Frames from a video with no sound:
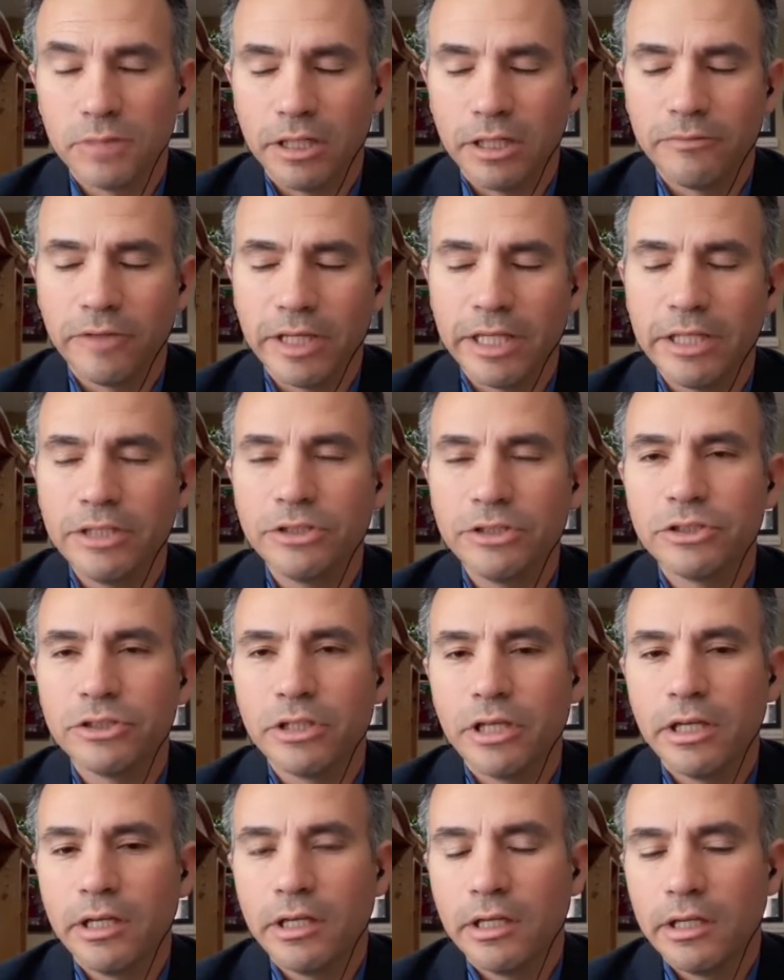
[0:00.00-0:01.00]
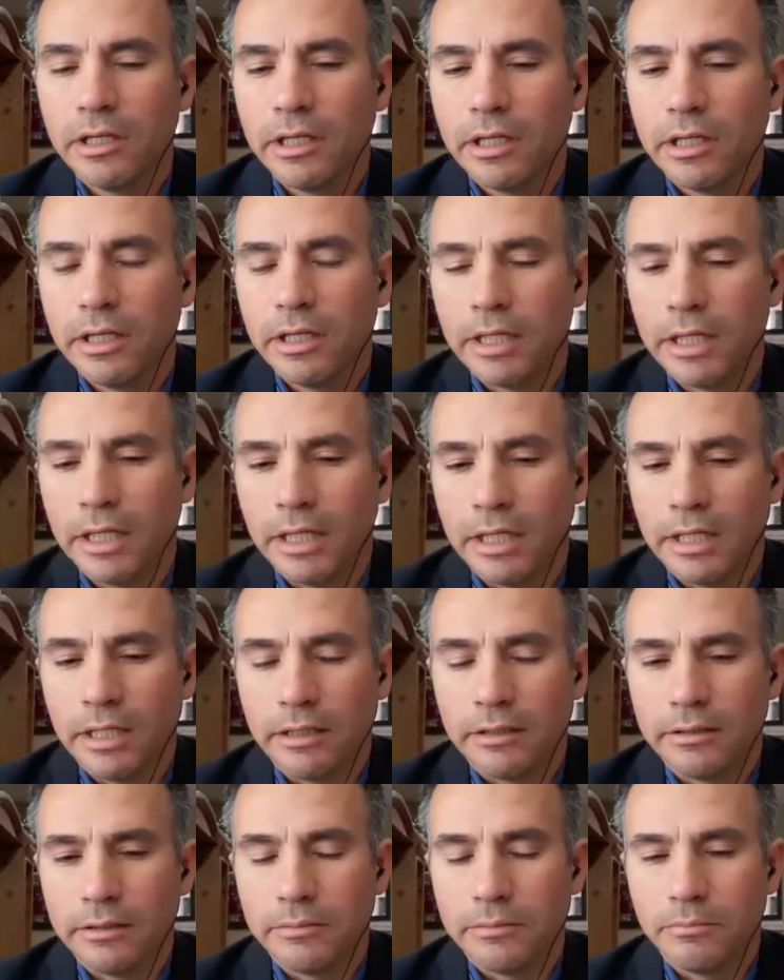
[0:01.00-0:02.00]
of age.
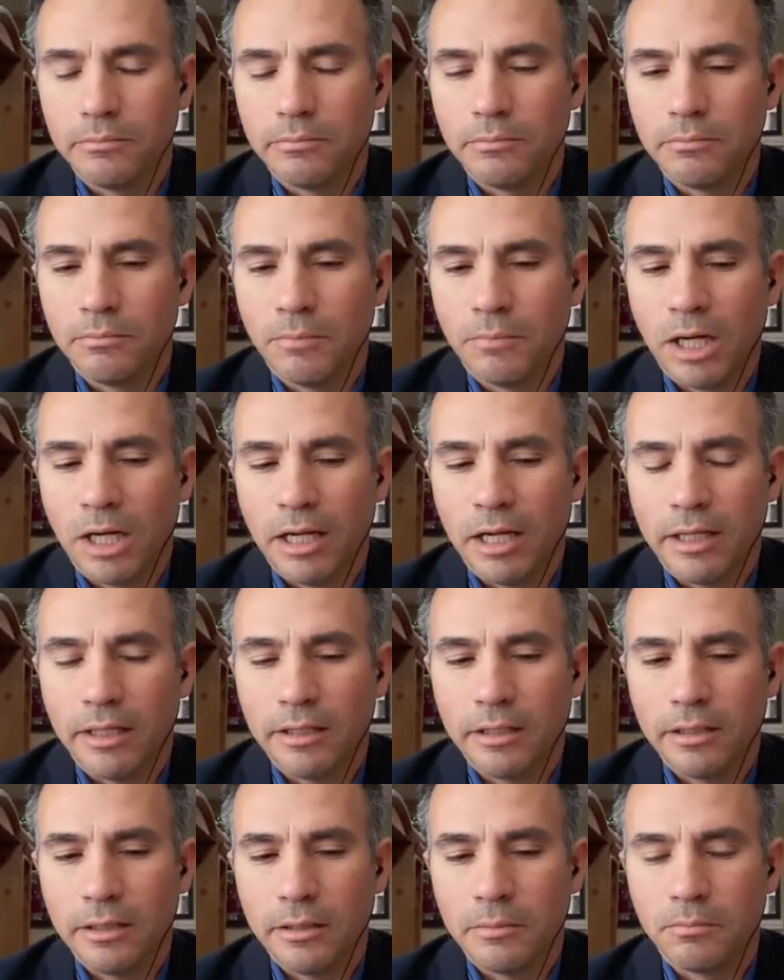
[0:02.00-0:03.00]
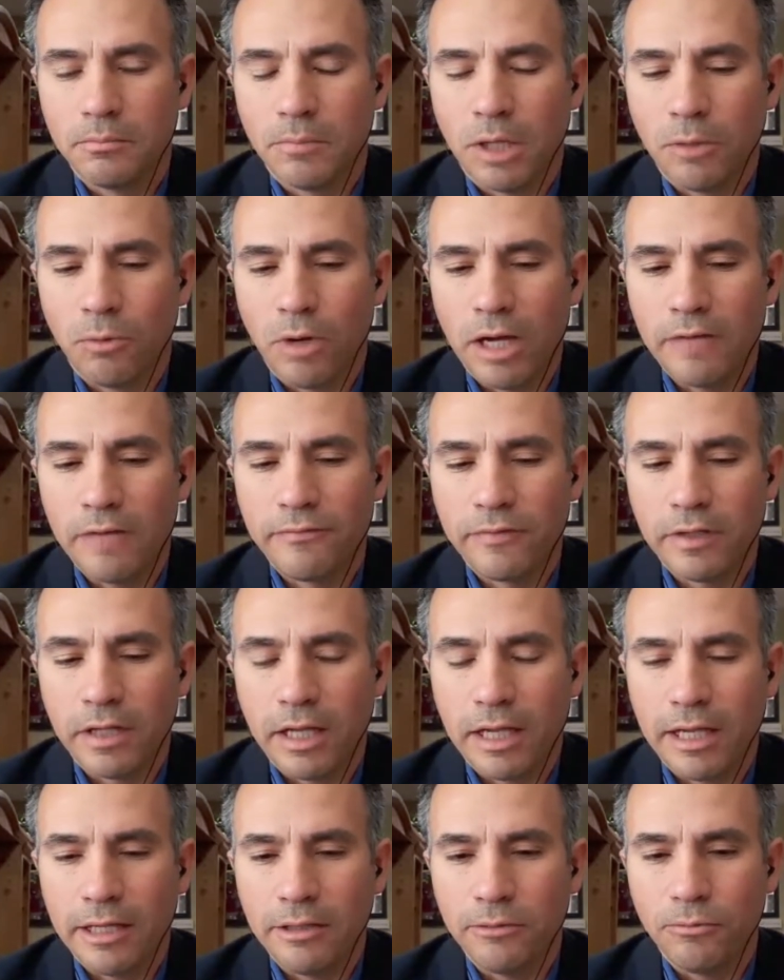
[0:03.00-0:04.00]
And my wife and
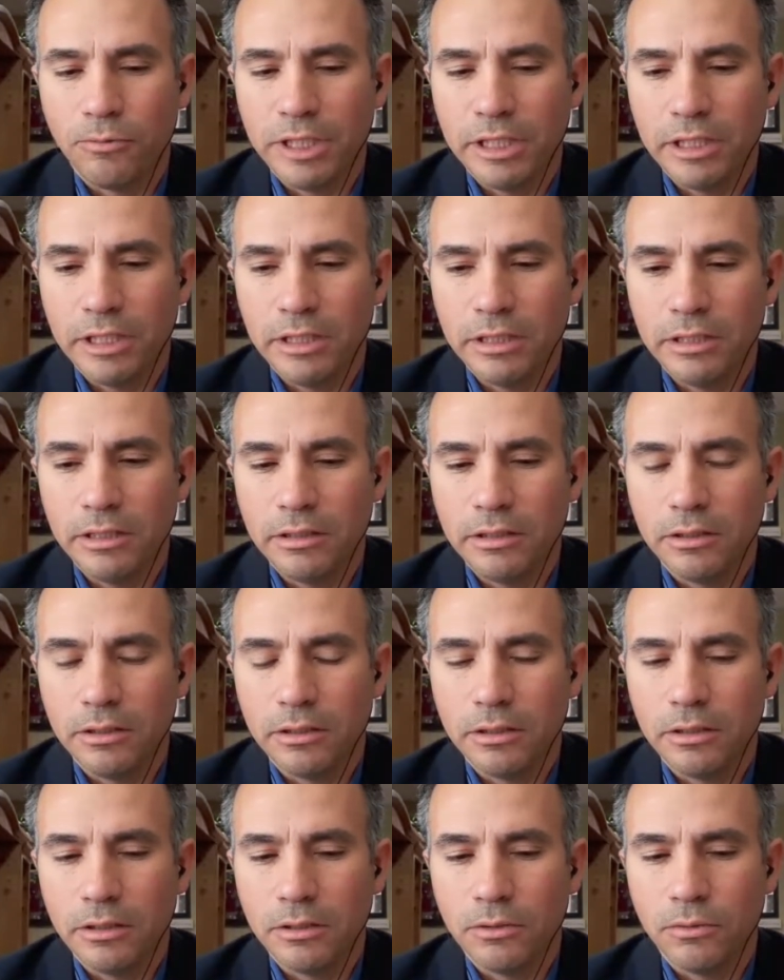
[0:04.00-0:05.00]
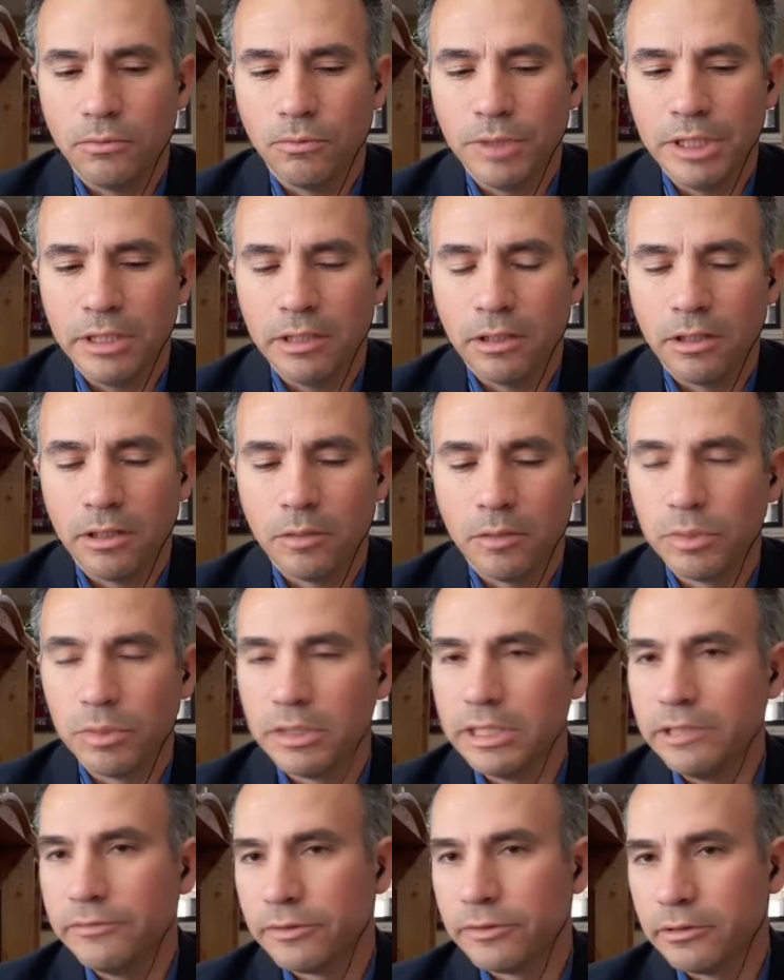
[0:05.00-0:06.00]
I, we are a
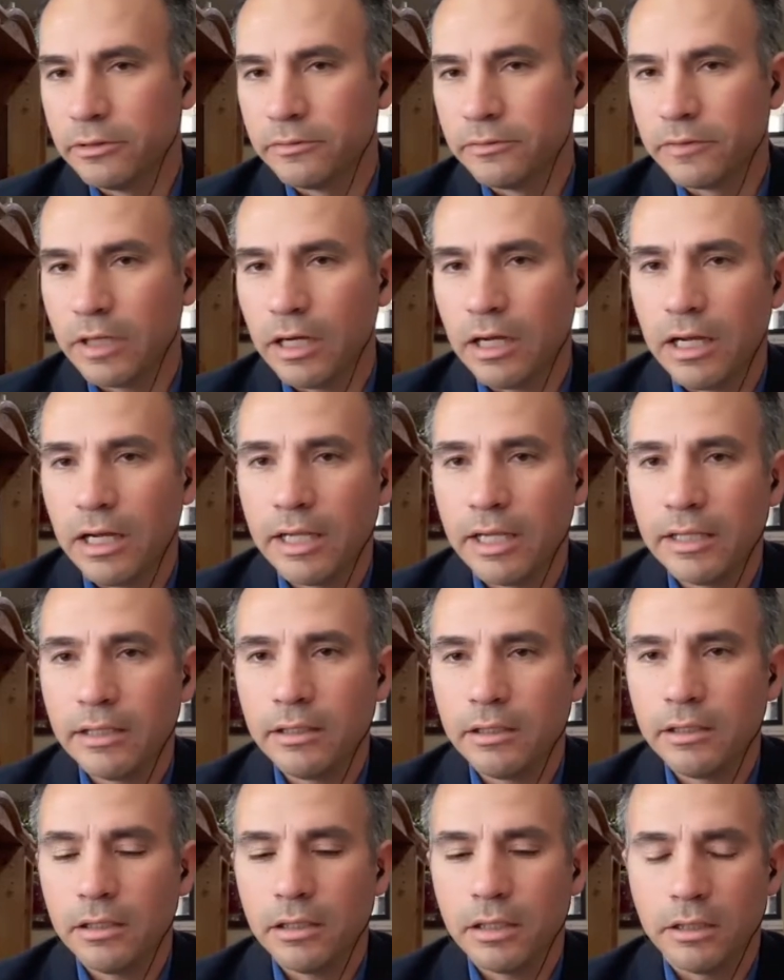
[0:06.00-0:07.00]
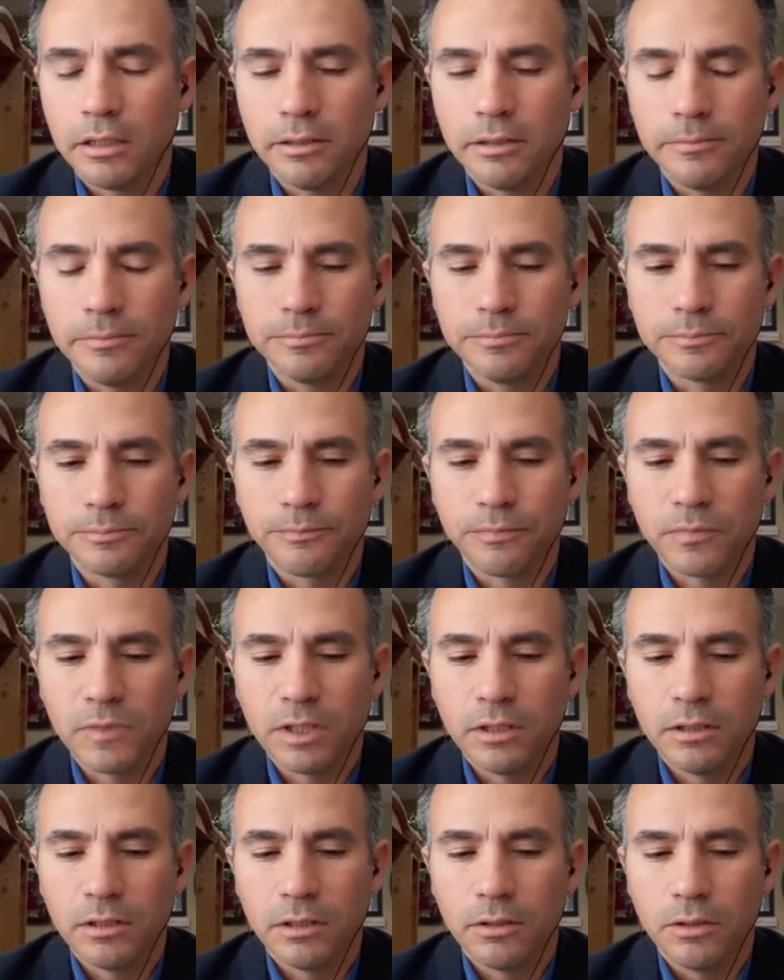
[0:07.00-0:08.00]
believer of God.
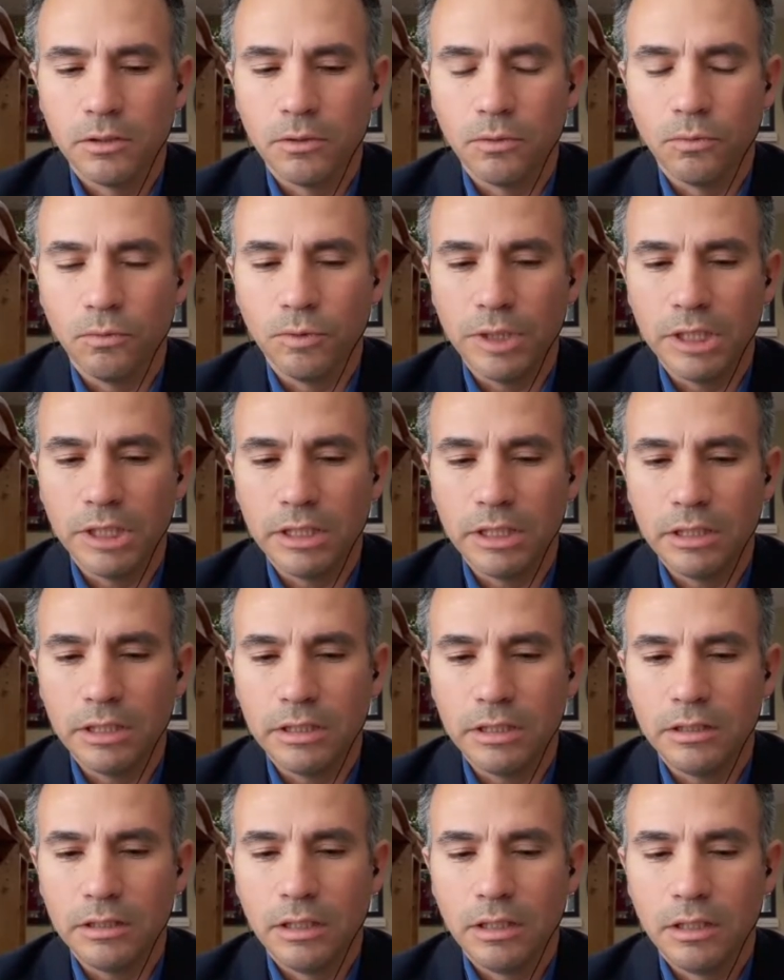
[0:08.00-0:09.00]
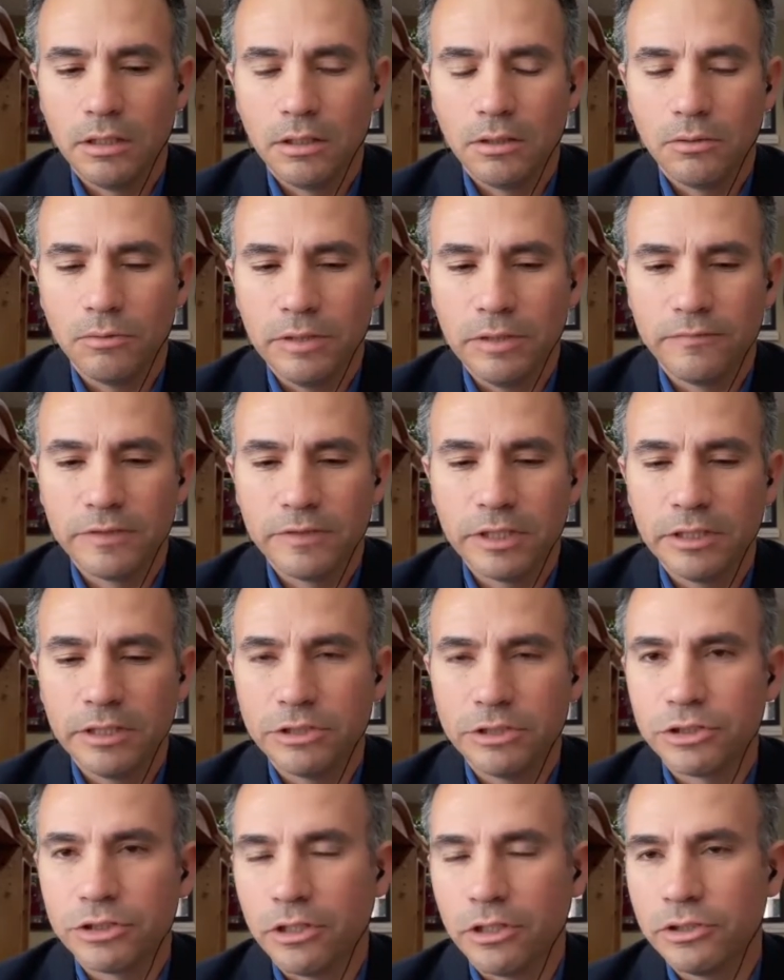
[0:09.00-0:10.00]
We
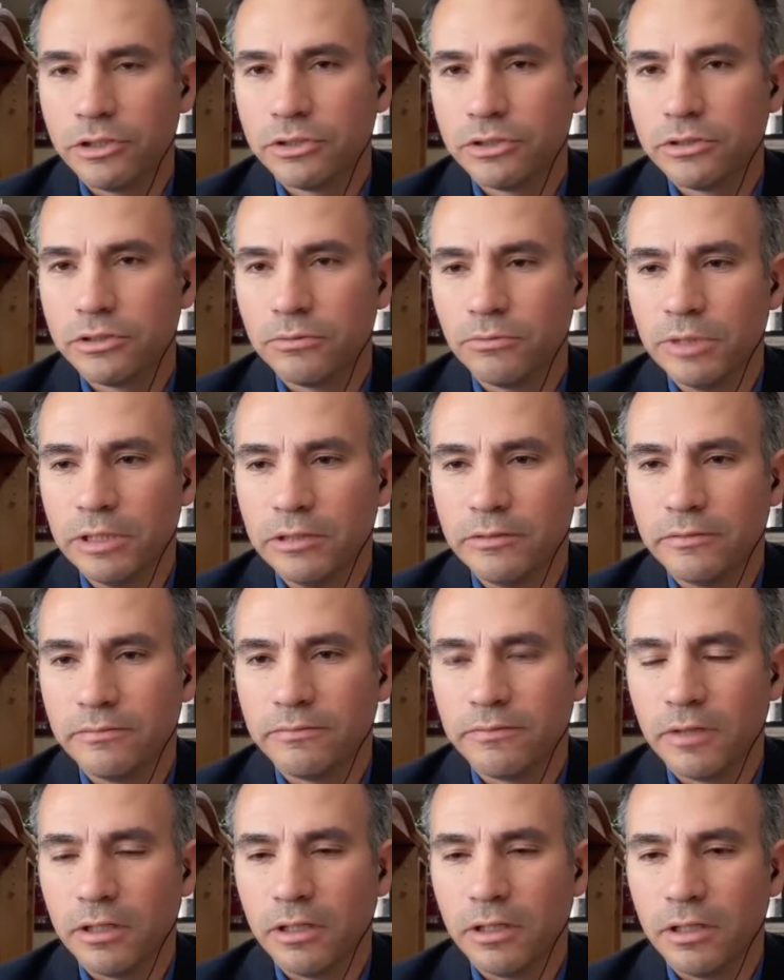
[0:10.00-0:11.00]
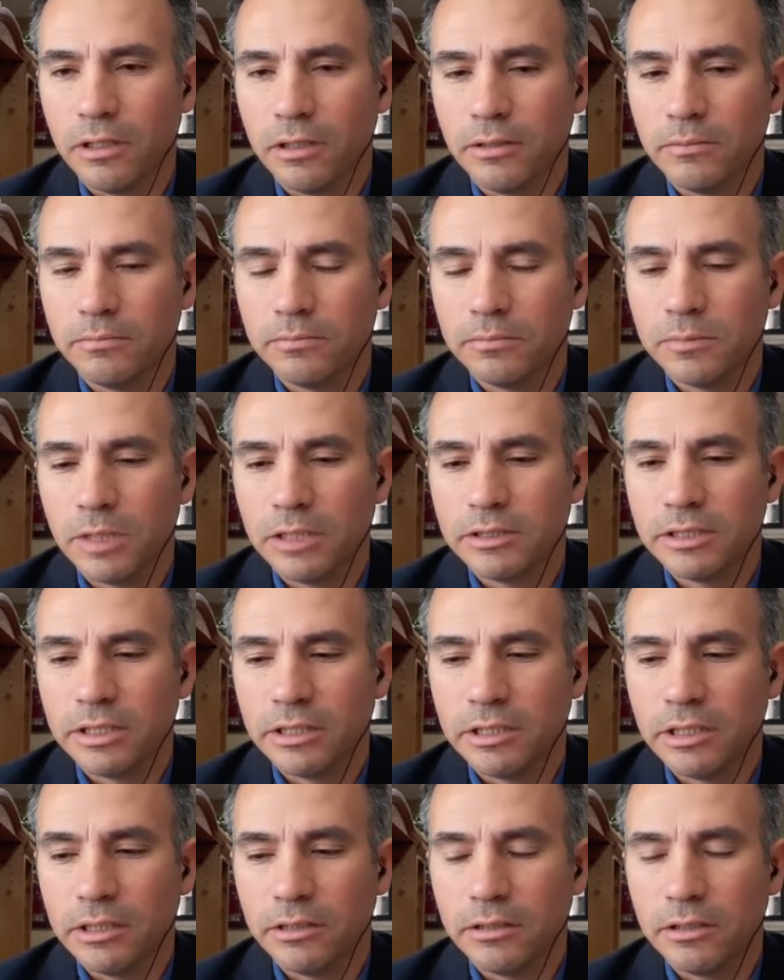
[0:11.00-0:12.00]
attended church. We've
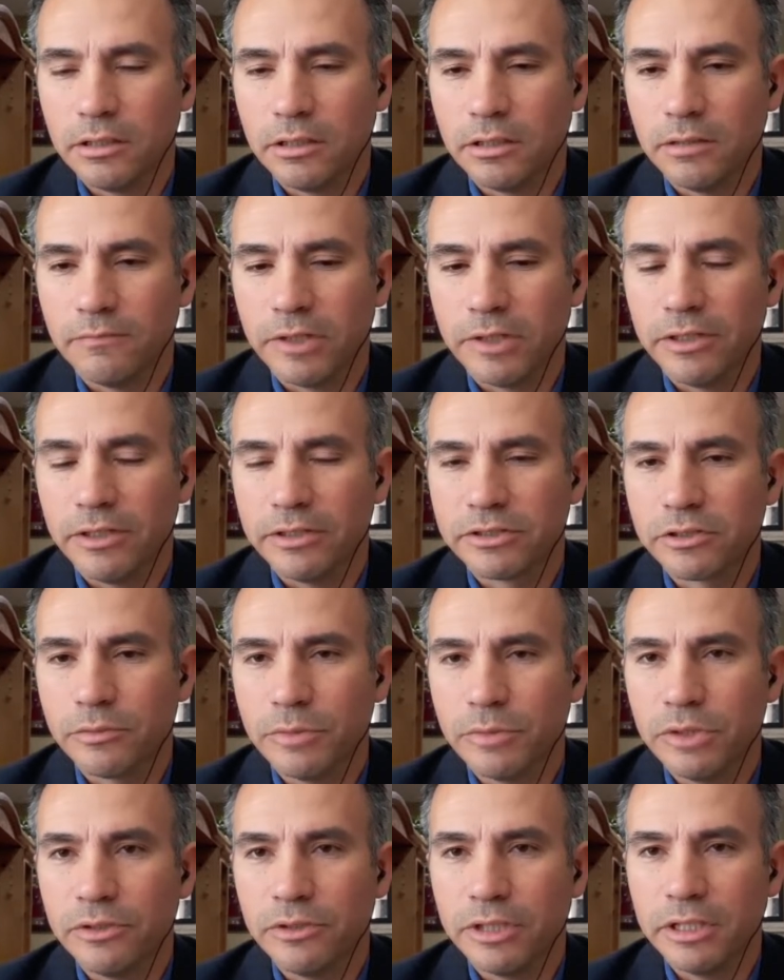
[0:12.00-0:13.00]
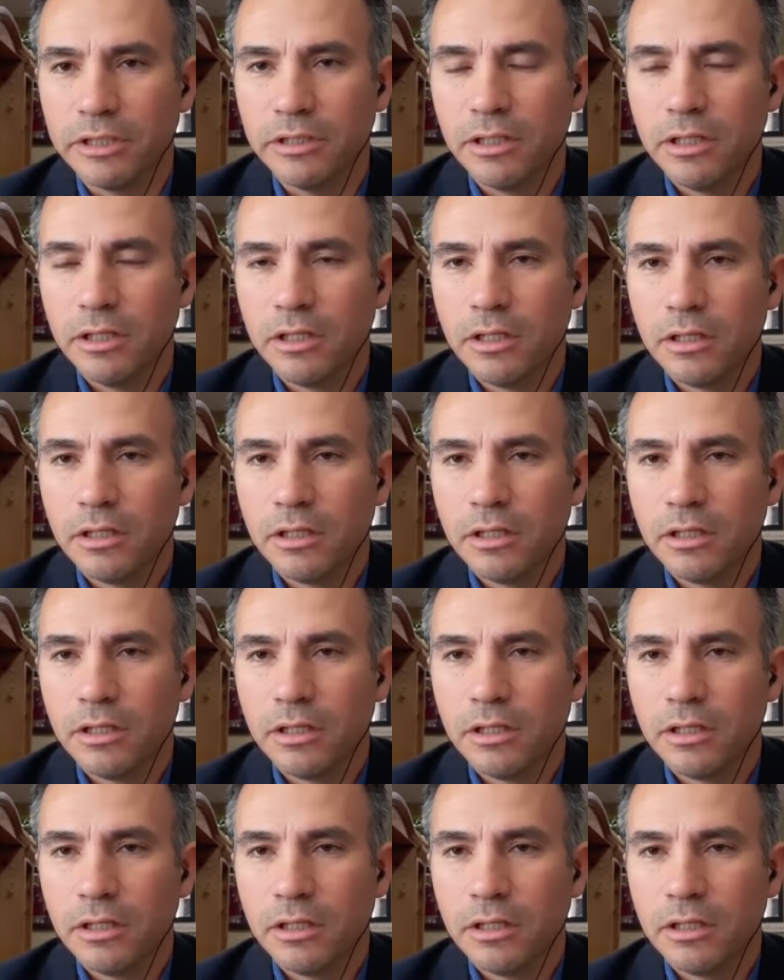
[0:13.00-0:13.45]
attended various community